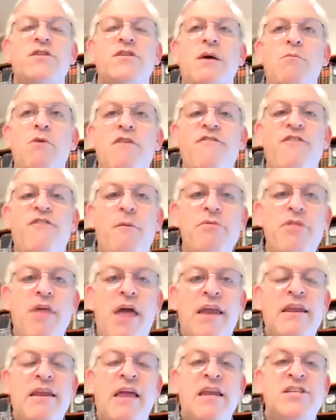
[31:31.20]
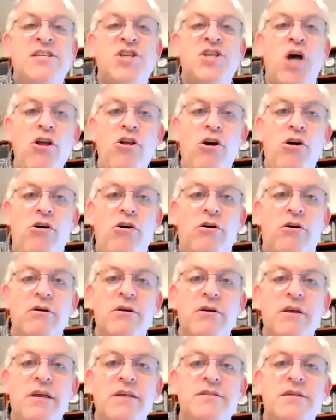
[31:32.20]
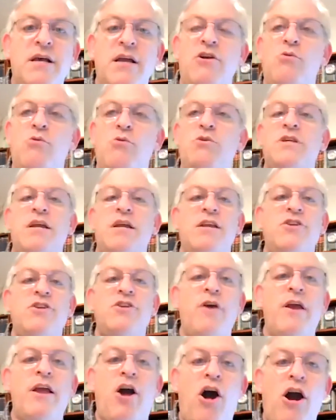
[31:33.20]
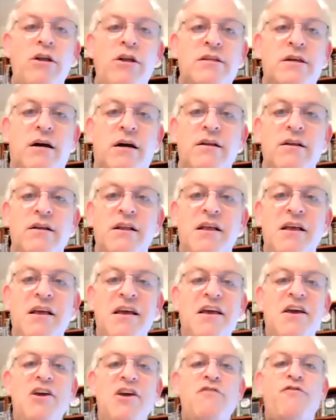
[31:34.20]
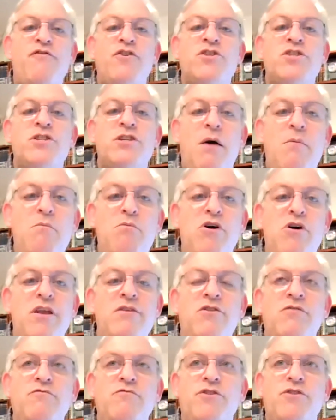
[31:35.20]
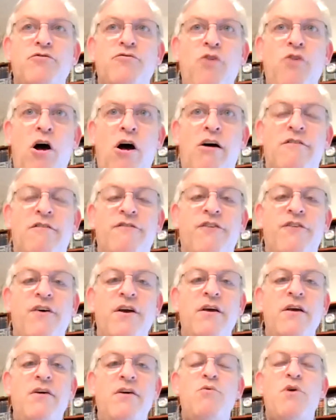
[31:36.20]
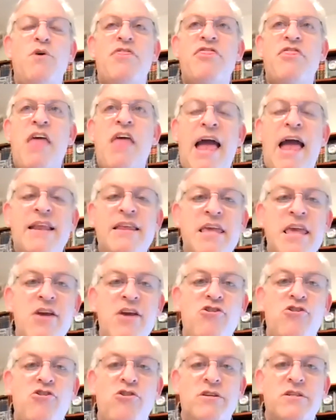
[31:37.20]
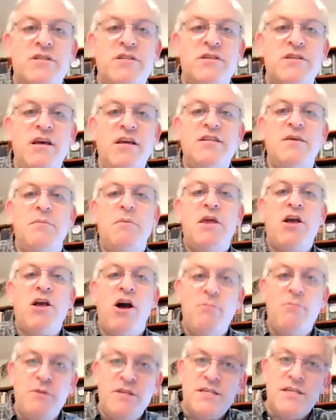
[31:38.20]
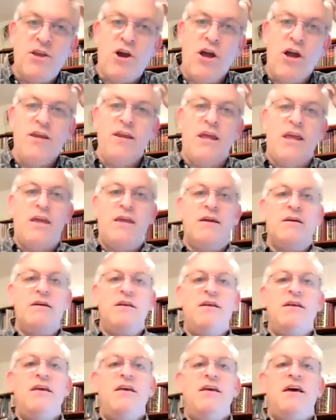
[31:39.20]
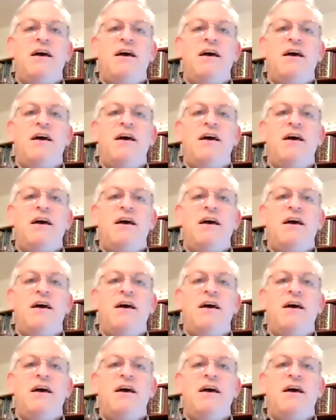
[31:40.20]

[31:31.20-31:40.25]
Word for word: for someone from and, and his uncle, his uncle was like Neturei Karta. For someone, the Rav, with that yichus to become a tzioni,